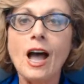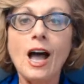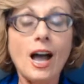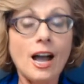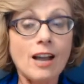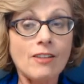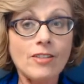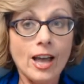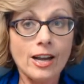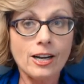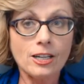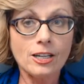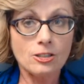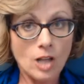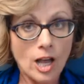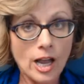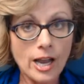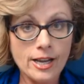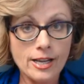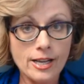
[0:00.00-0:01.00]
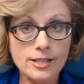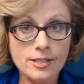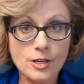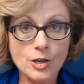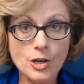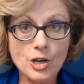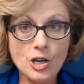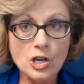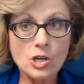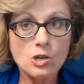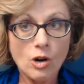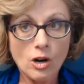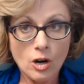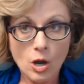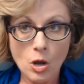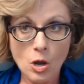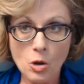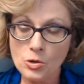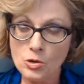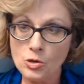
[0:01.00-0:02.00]
I've had clients who
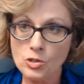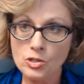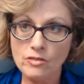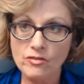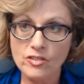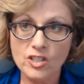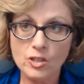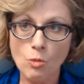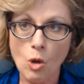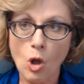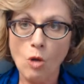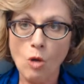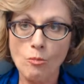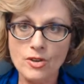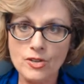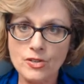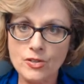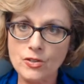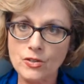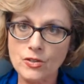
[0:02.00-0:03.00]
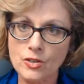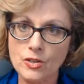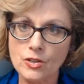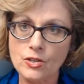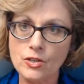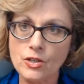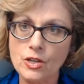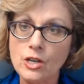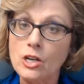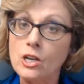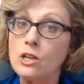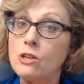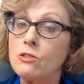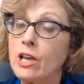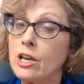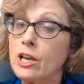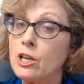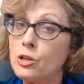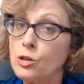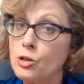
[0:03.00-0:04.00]
are owners of small businesses
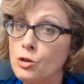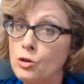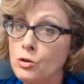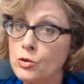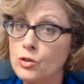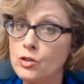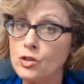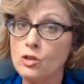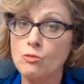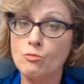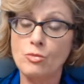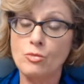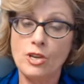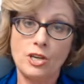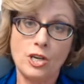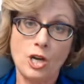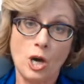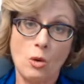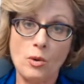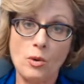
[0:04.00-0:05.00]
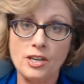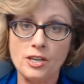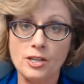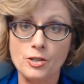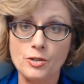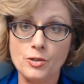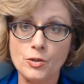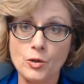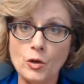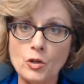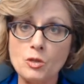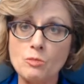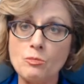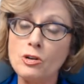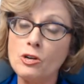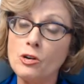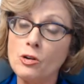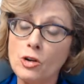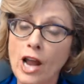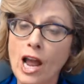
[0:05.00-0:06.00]
that used to be going concerns
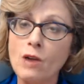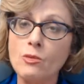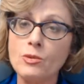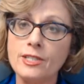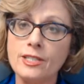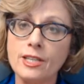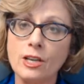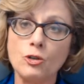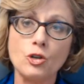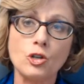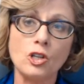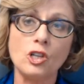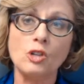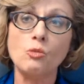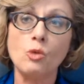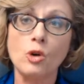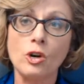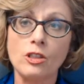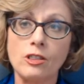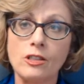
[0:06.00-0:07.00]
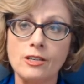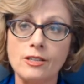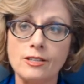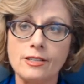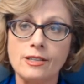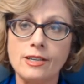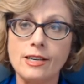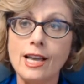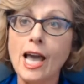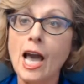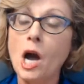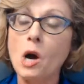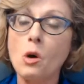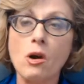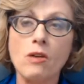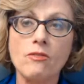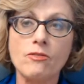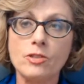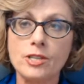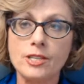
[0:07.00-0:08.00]
but are now essentially worthless.
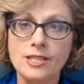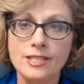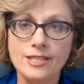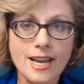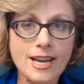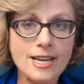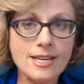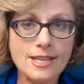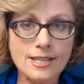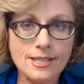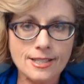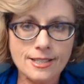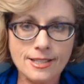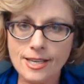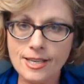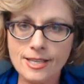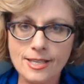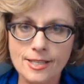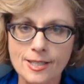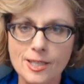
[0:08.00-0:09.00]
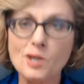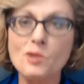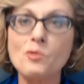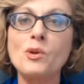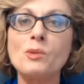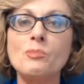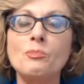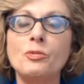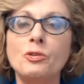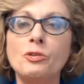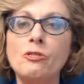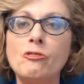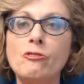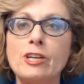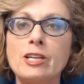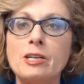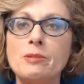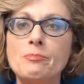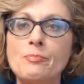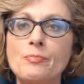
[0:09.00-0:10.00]
However, the state insists that we prove
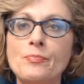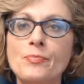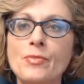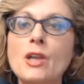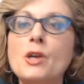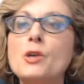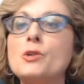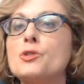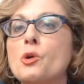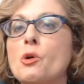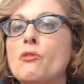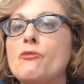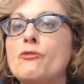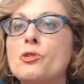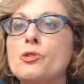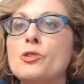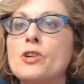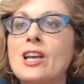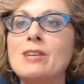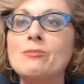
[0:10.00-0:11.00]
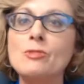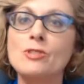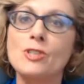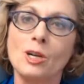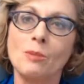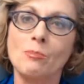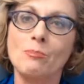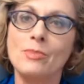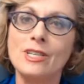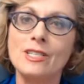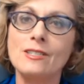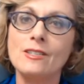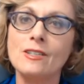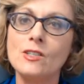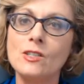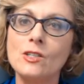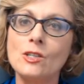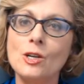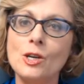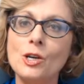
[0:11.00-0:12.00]
it. So if your name is on a
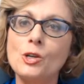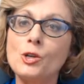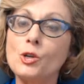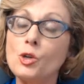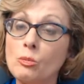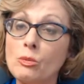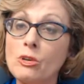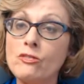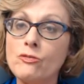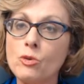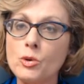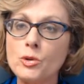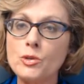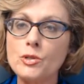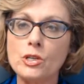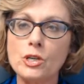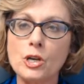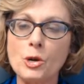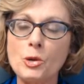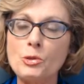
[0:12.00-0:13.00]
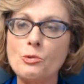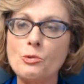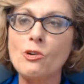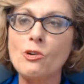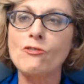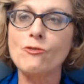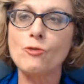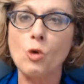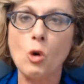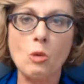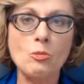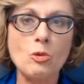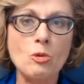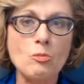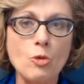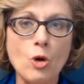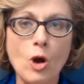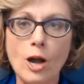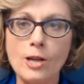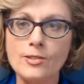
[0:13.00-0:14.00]
business, you'll be forced to go a formal
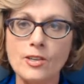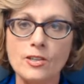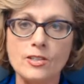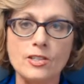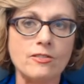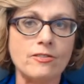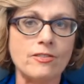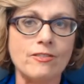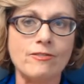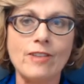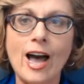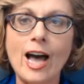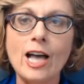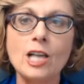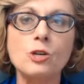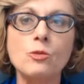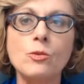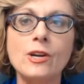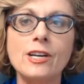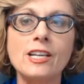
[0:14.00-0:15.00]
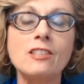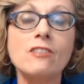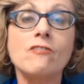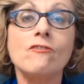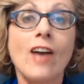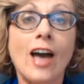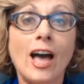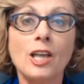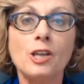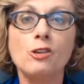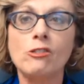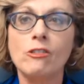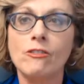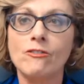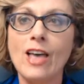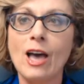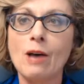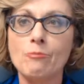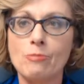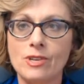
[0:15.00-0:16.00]
process of evaluating the value of
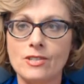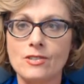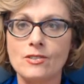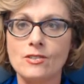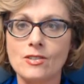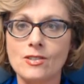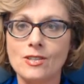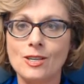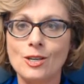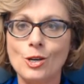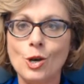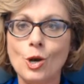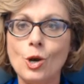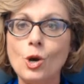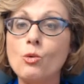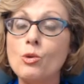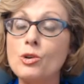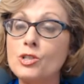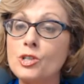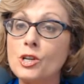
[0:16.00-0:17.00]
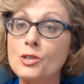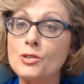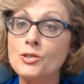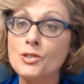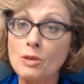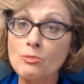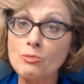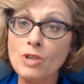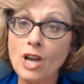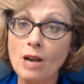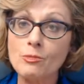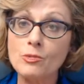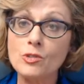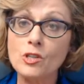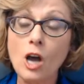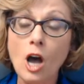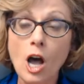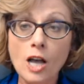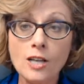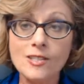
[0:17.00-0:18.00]
that business, which can sometimes
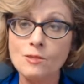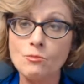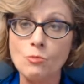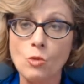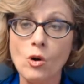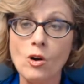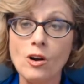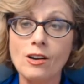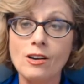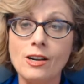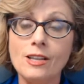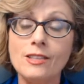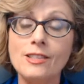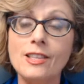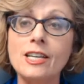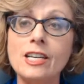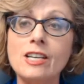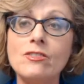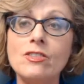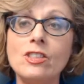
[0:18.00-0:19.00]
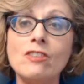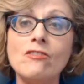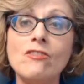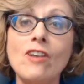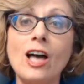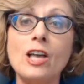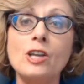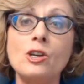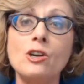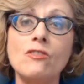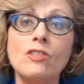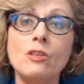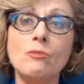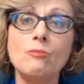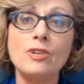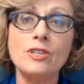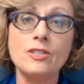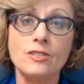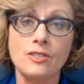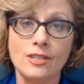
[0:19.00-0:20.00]
cost more than even the value of the
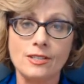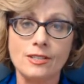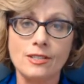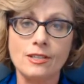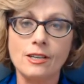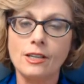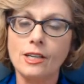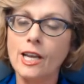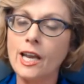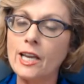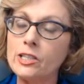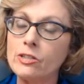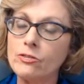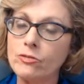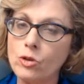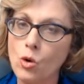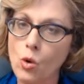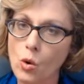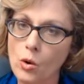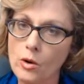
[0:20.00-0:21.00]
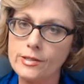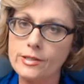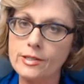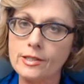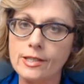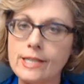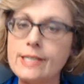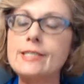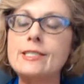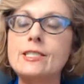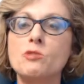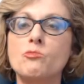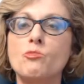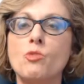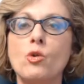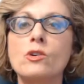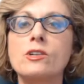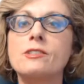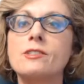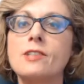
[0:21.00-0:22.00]
business, and of course leads to
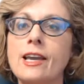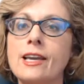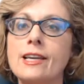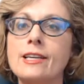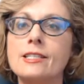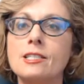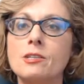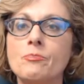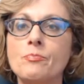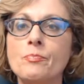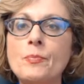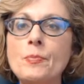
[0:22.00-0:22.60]
more delays.